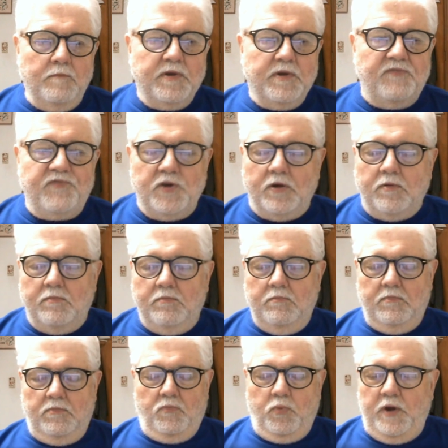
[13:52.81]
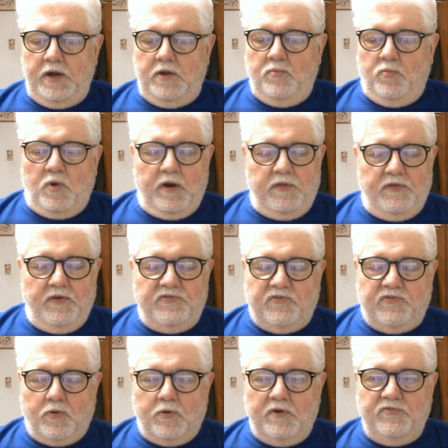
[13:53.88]
But if you're reading one of those
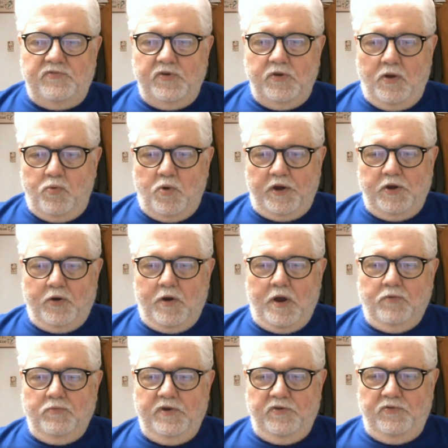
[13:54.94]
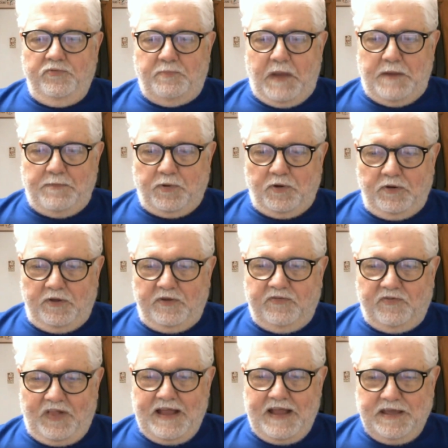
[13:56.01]
stories, you know what your own newspaper
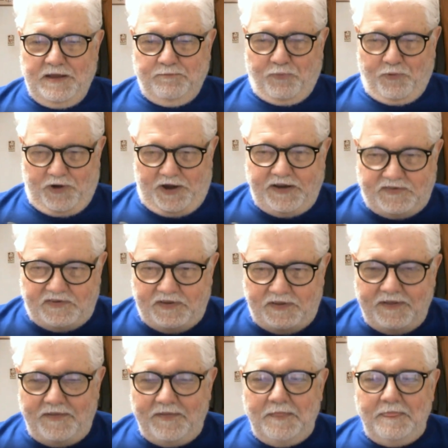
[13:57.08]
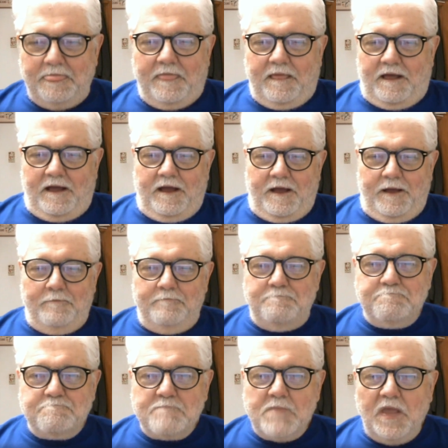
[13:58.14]
looks like in print.
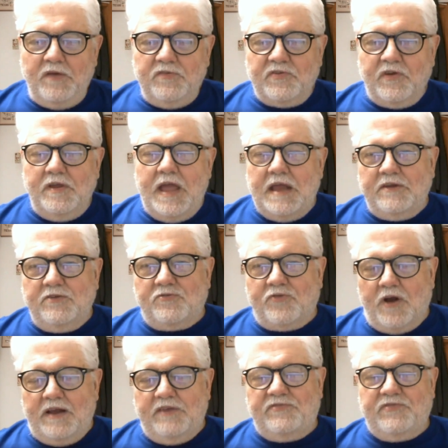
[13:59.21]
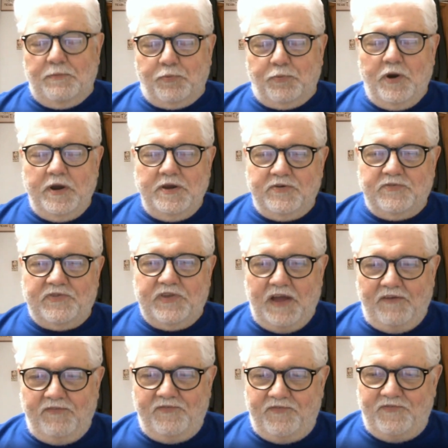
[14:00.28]
So you had to try to separate
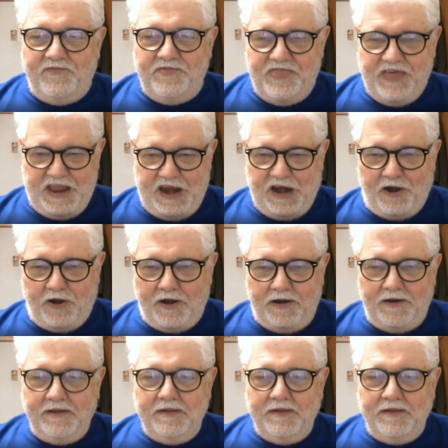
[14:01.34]
yourself there.